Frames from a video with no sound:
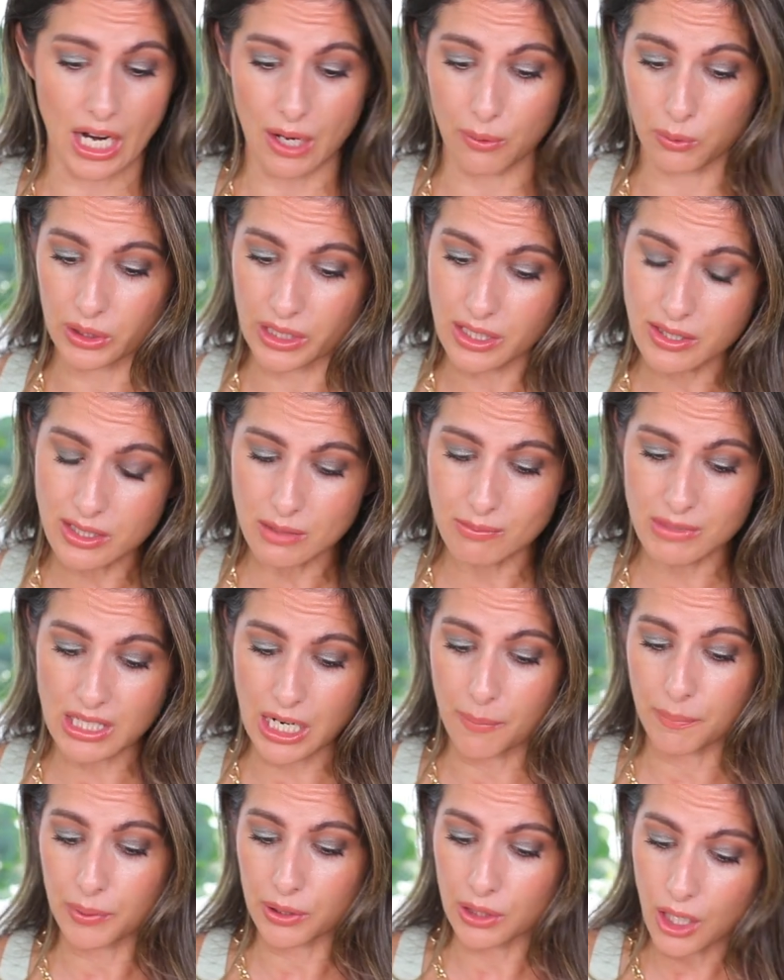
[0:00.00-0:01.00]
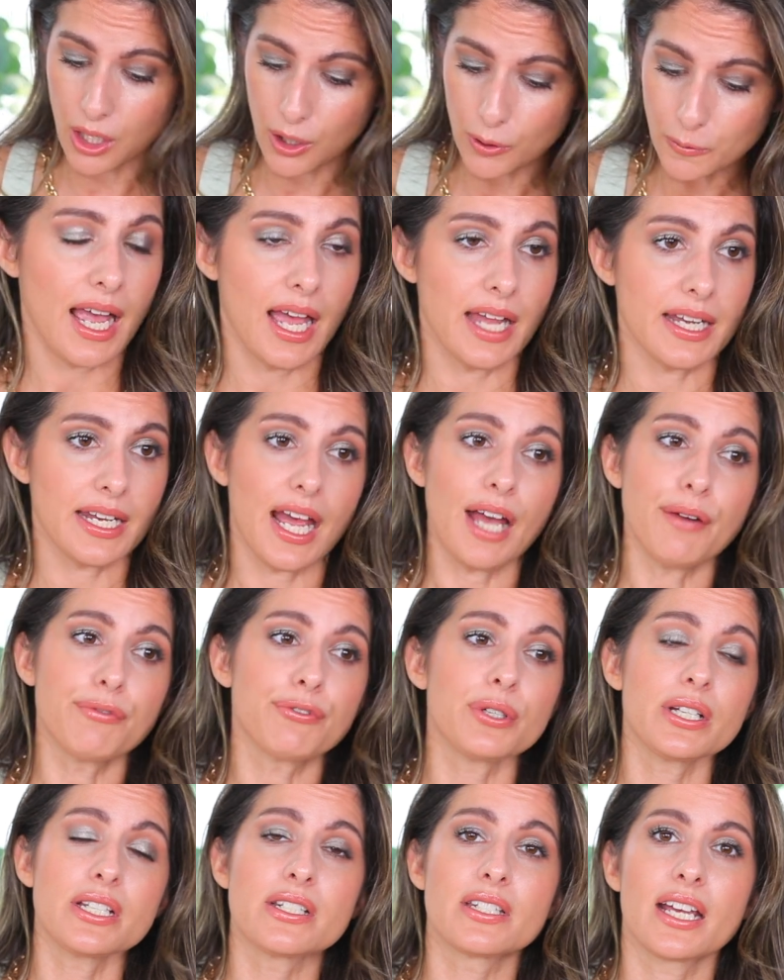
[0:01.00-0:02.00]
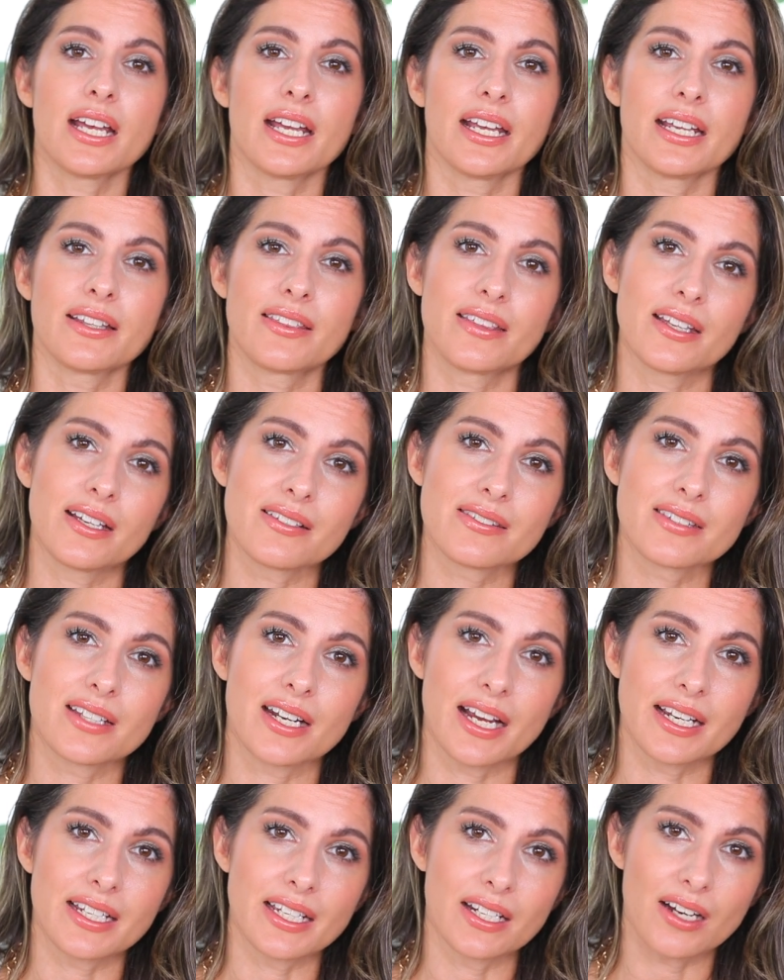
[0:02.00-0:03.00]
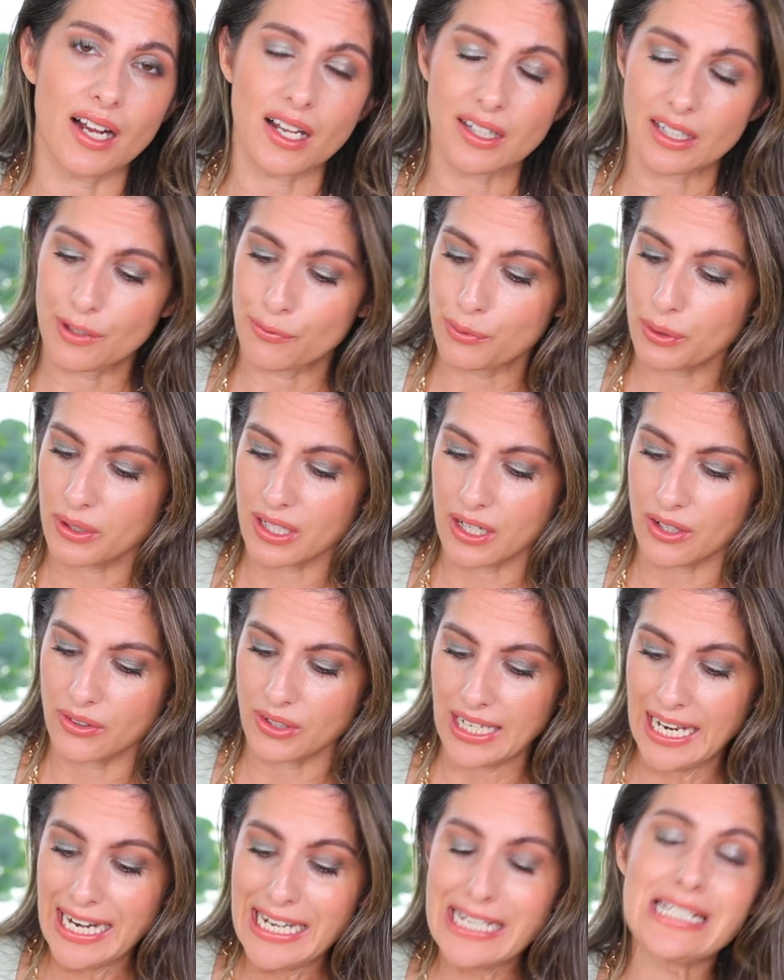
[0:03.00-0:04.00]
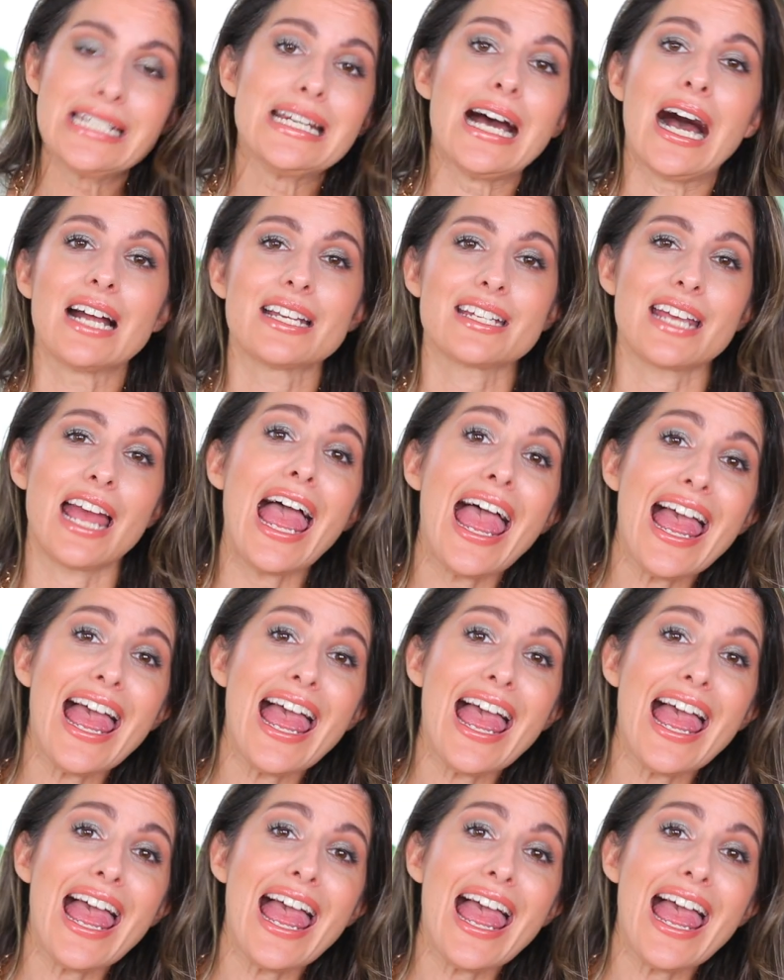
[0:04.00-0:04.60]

I will list them down below. And everyday things that I cannot live without cannot